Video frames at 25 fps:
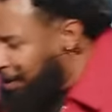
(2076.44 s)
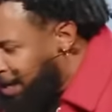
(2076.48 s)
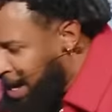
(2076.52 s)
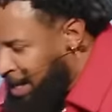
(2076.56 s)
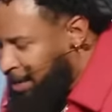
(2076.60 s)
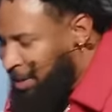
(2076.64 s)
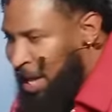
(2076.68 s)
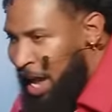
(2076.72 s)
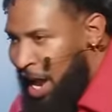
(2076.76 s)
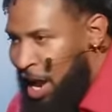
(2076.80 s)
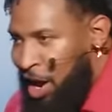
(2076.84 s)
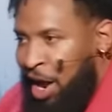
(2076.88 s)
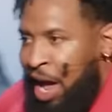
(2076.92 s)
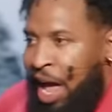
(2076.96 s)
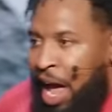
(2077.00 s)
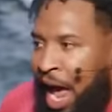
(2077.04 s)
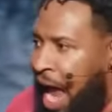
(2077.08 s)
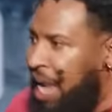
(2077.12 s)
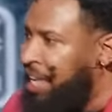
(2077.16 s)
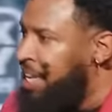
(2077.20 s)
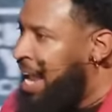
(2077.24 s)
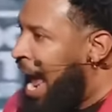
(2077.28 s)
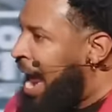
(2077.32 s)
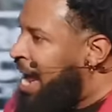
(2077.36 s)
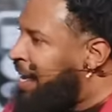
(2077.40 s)
get there
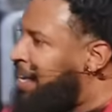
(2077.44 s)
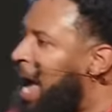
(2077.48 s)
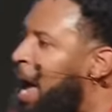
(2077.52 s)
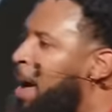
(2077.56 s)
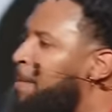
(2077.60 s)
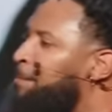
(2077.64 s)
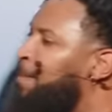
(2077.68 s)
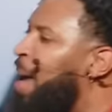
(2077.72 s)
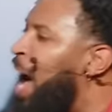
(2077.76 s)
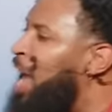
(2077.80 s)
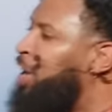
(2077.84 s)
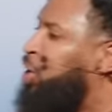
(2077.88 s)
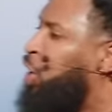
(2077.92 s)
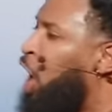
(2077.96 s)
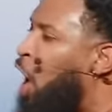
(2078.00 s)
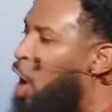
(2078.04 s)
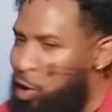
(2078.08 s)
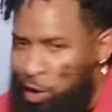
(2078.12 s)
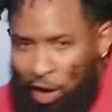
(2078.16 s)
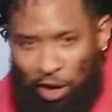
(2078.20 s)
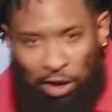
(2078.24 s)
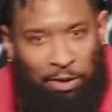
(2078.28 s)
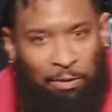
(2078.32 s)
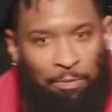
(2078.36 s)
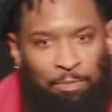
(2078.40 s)
and they got my
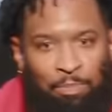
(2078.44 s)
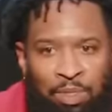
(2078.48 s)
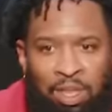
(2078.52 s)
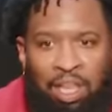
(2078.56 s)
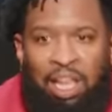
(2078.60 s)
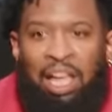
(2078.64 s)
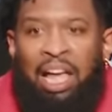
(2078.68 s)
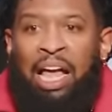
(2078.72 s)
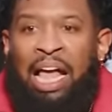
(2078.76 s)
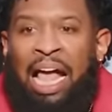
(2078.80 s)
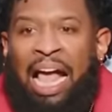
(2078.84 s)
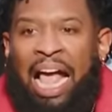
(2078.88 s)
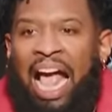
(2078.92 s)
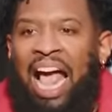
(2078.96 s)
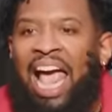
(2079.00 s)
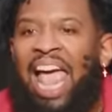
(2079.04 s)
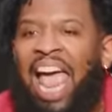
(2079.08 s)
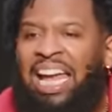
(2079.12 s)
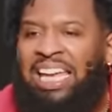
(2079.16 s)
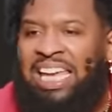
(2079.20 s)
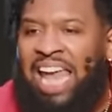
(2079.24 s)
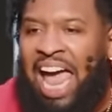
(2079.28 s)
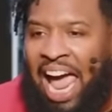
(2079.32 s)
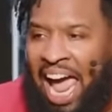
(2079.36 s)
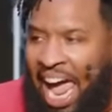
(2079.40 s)
daughter
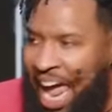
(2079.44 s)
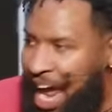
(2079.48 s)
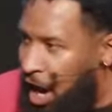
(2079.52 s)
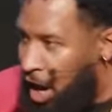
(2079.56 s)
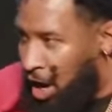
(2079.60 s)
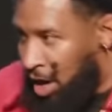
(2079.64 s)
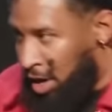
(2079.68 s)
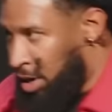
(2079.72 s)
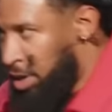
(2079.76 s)
in the air.